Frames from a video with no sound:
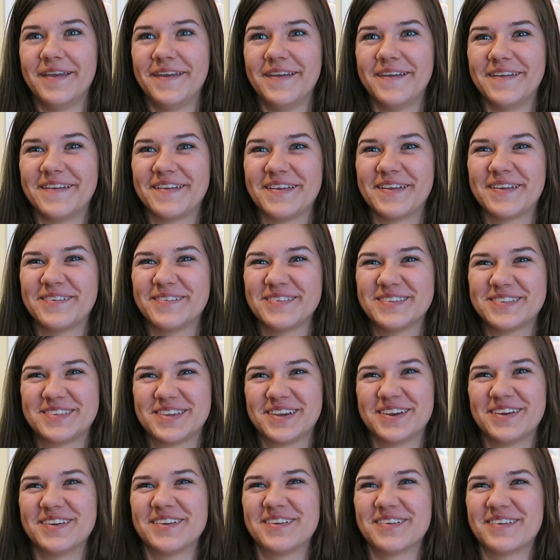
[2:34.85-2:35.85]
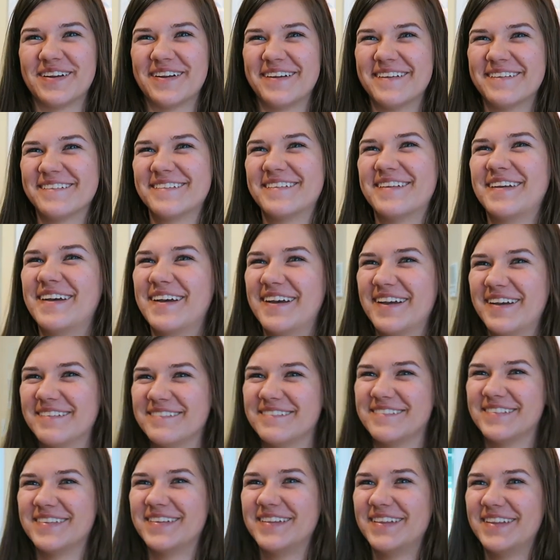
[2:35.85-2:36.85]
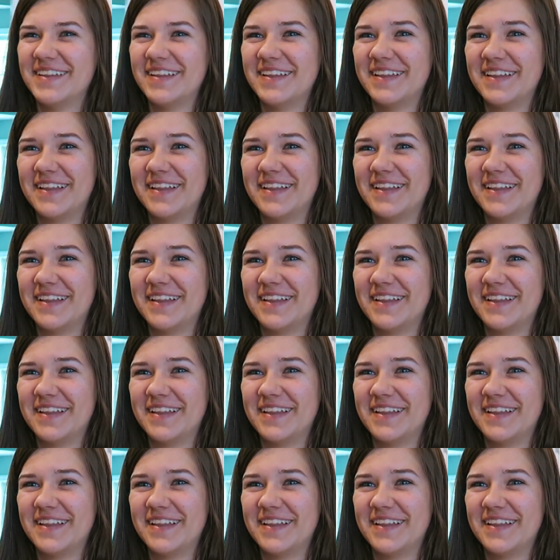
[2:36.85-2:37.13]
he was turned around when it happened.